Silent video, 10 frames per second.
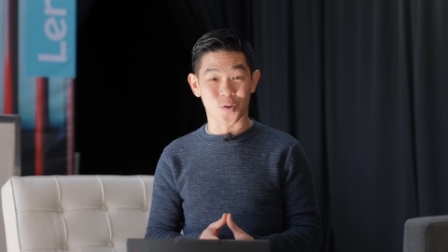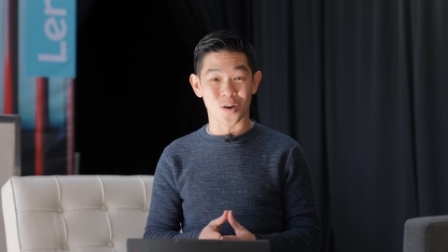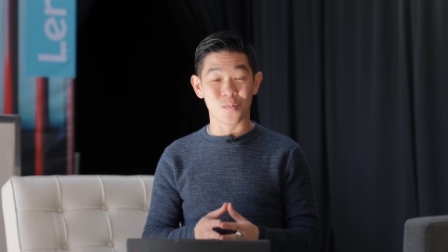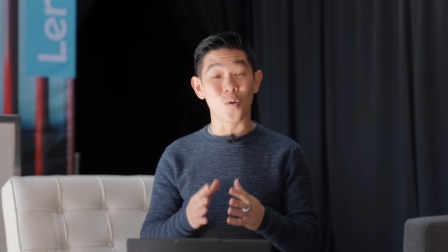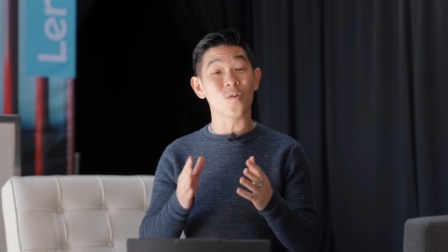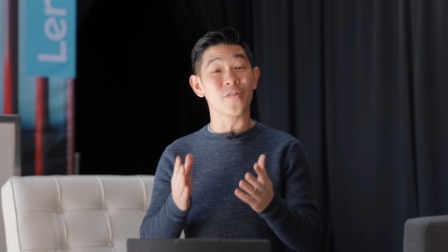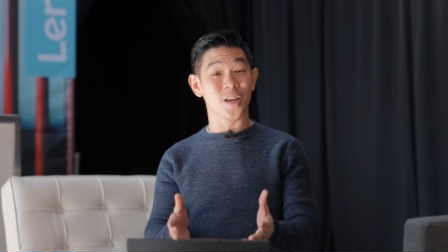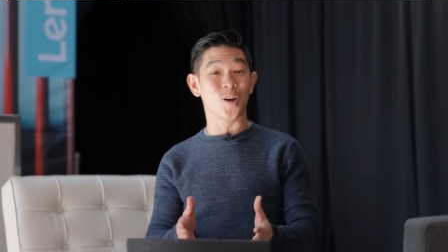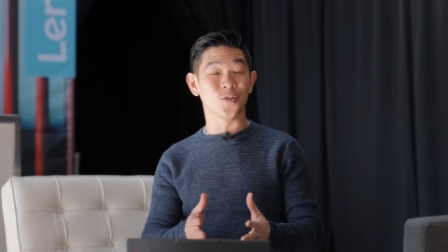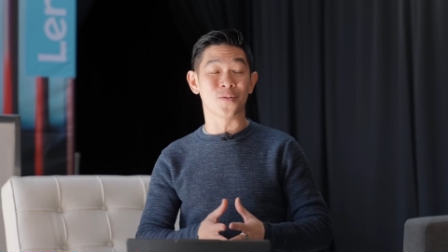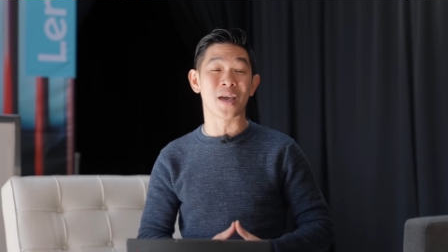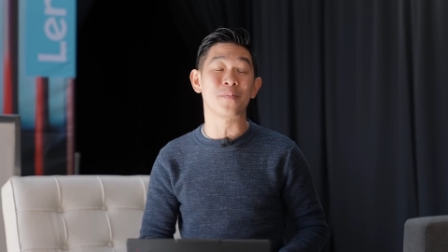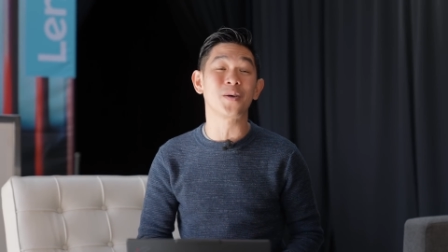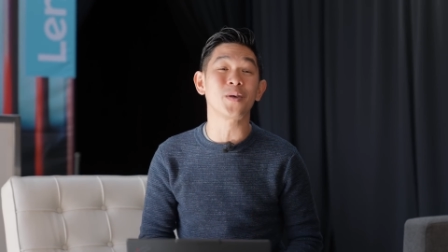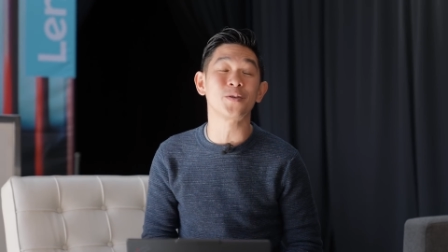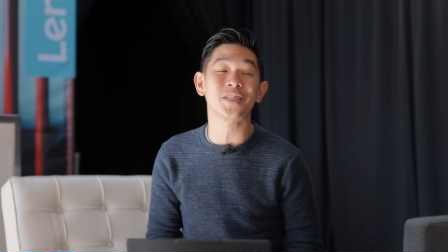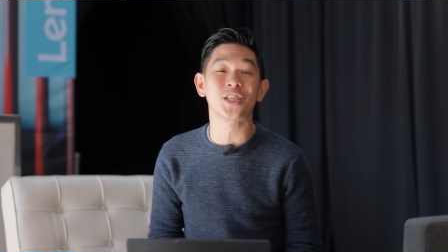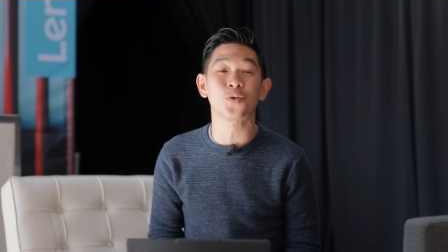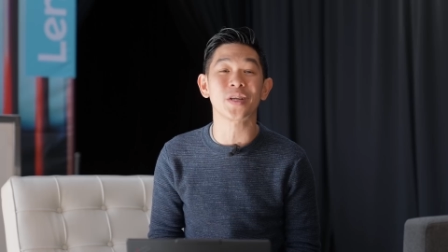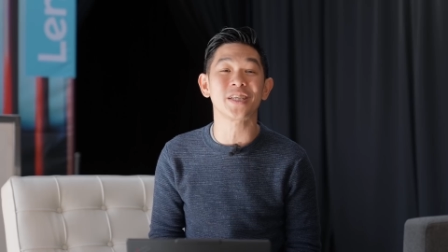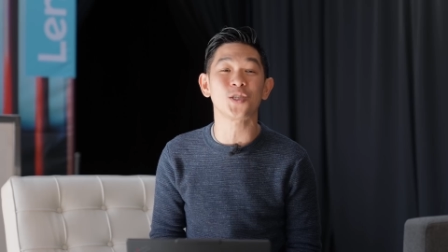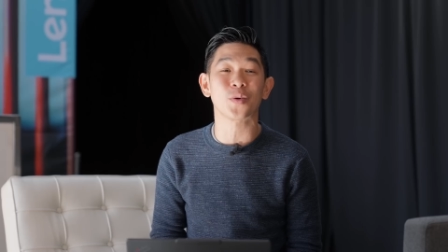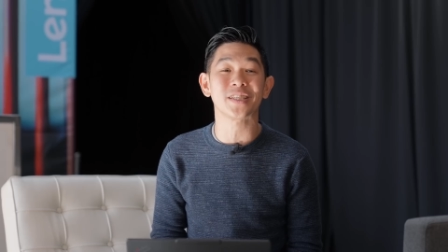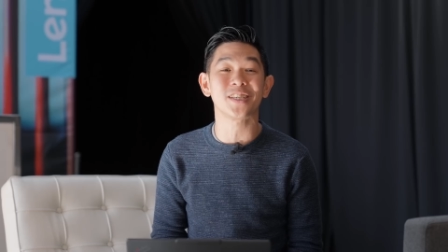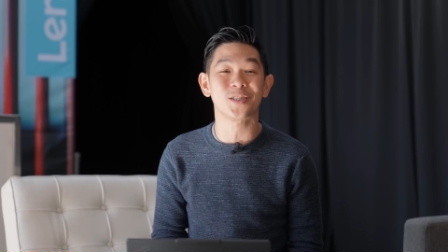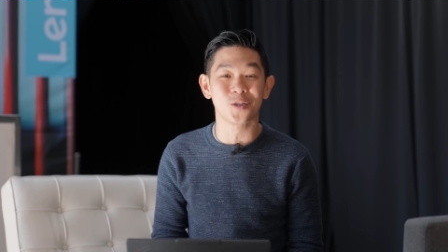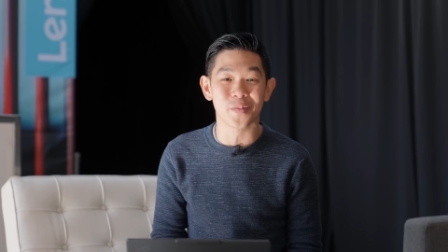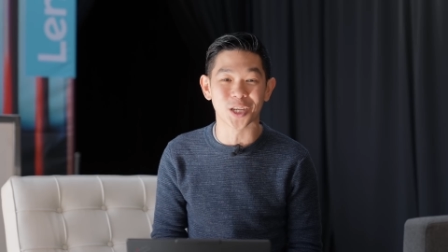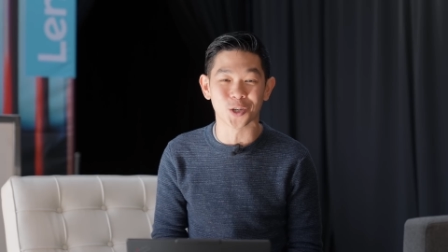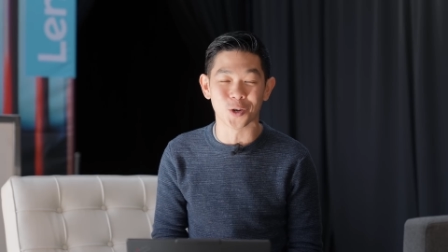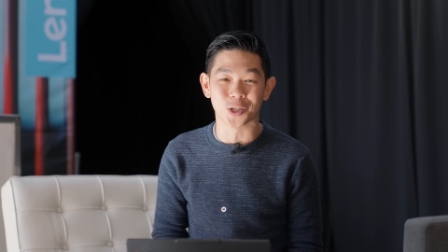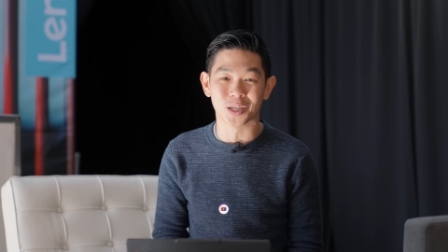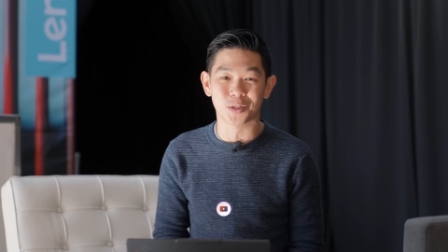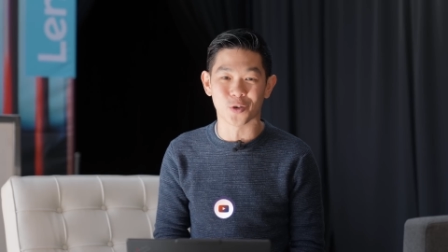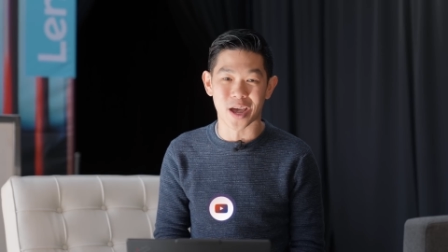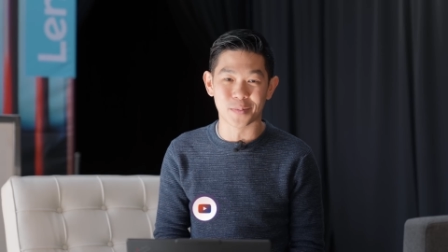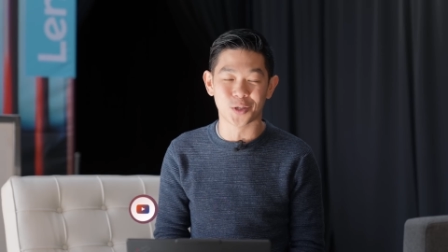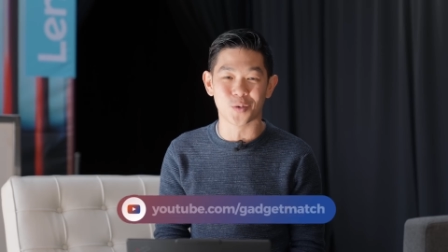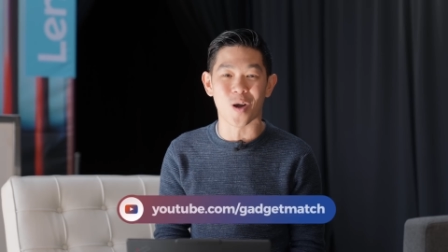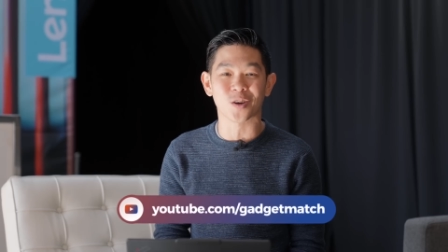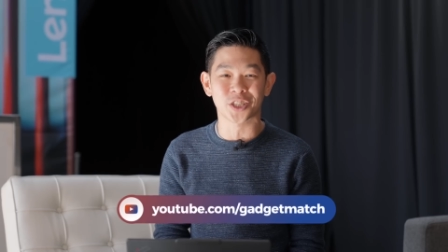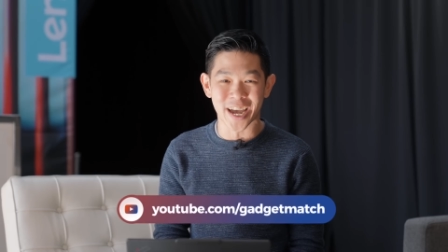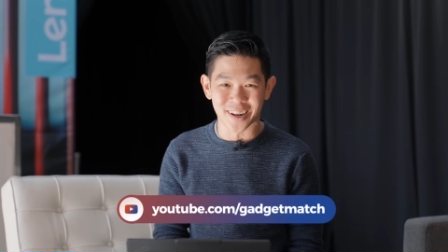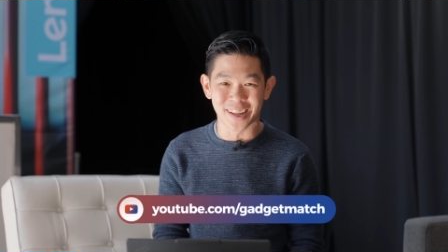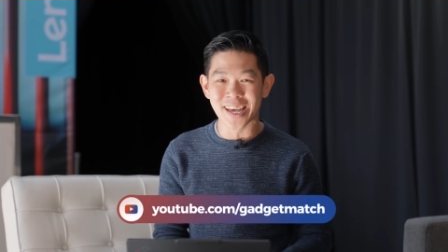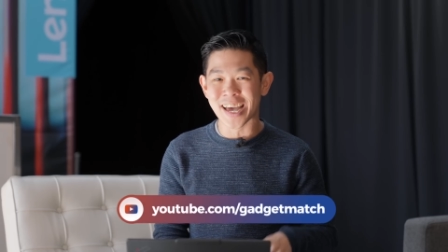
For more videos from MWC 2022, make sure you're subscribed to our channel,